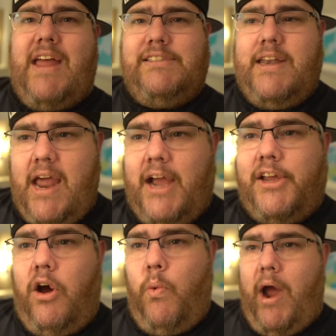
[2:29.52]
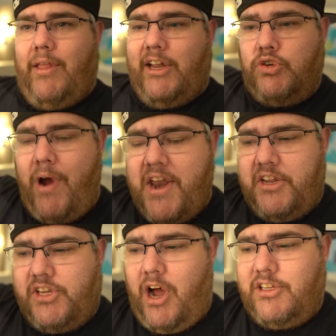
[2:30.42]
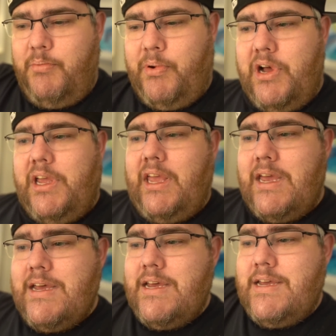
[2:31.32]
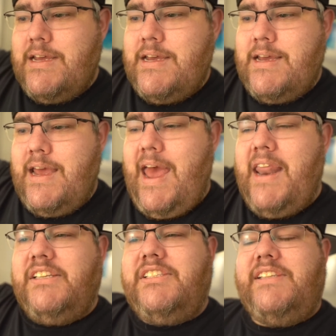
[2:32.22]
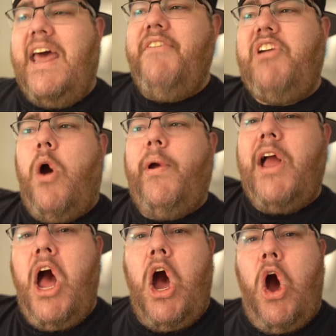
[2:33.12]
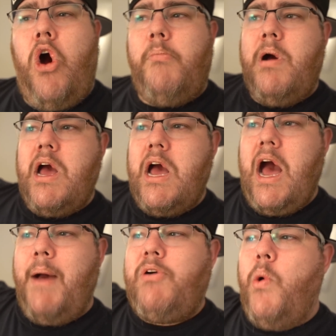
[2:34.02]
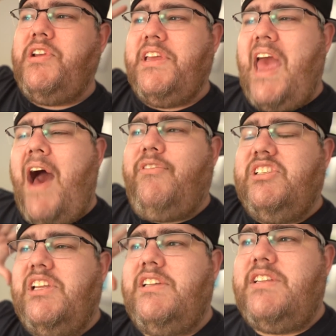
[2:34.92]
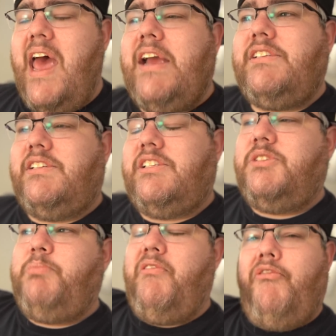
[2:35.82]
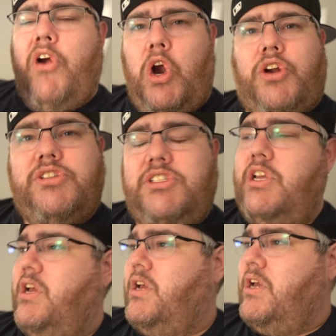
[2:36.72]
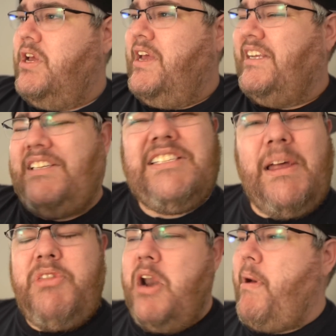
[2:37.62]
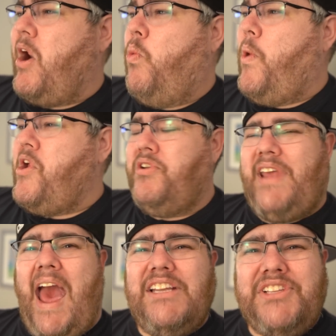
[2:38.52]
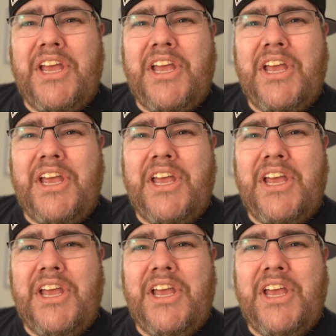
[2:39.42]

that did not go well. I tried to talk to Boogie, and instead of going home. I'm going to Galveston, Texas. But first, he said something about a weird gas